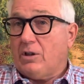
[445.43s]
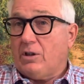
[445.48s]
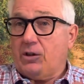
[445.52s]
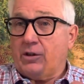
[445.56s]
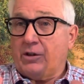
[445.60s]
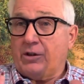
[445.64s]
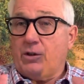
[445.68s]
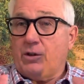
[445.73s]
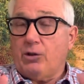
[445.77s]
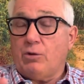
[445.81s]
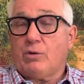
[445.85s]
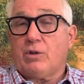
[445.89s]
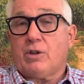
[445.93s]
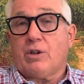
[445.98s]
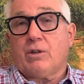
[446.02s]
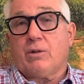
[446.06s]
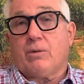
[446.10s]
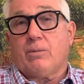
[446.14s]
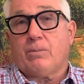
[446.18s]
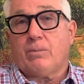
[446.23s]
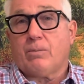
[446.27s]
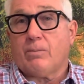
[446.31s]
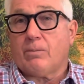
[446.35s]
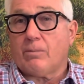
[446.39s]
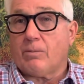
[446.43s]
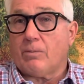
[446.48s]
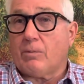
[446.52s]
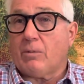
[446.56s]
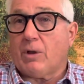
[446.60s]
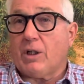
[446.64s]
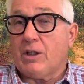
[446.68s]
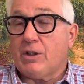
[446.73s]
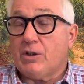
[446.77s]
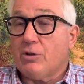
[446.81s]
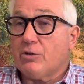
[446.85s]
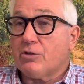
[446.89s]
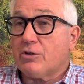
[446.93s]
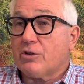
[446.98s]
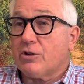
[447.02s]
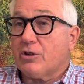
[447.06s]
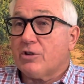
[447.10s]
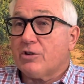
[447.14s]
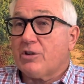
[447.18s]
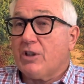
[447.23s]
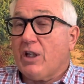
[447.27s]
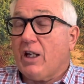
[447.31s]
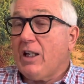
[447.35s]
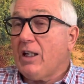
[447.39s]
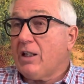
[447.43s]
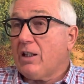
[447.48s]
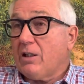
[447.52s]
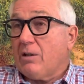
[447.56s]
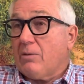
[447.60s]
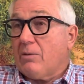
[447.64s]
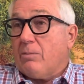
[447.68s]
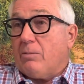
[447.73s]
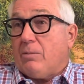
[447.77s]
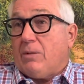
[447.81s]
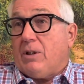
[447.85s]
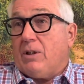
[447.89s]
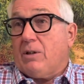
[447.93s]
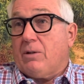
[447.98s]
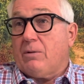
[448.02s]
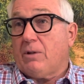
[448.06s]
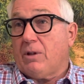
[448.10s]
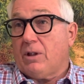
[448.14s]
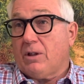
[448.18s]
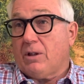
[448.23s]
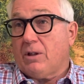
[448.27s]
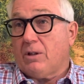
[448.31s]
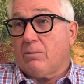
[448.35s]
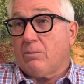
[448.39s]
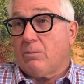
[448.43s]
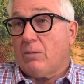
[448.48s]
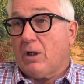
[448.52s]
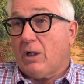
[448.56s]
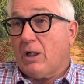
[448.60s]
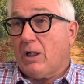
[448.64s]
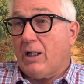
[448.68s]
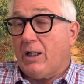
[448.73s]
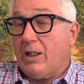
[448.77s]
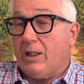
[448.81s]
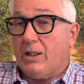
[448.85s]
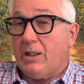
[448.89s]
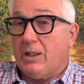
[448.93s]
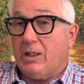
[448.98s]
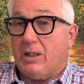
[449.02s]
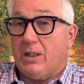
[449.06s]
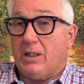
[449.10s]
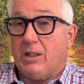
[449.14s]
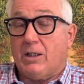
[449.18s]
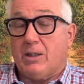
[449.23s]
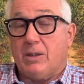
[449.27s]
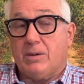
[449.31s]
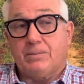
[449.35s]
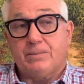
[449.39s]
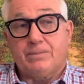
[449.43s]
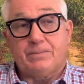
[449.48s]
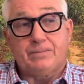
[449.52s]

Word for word: you can, I used to take in, in, in my, uh,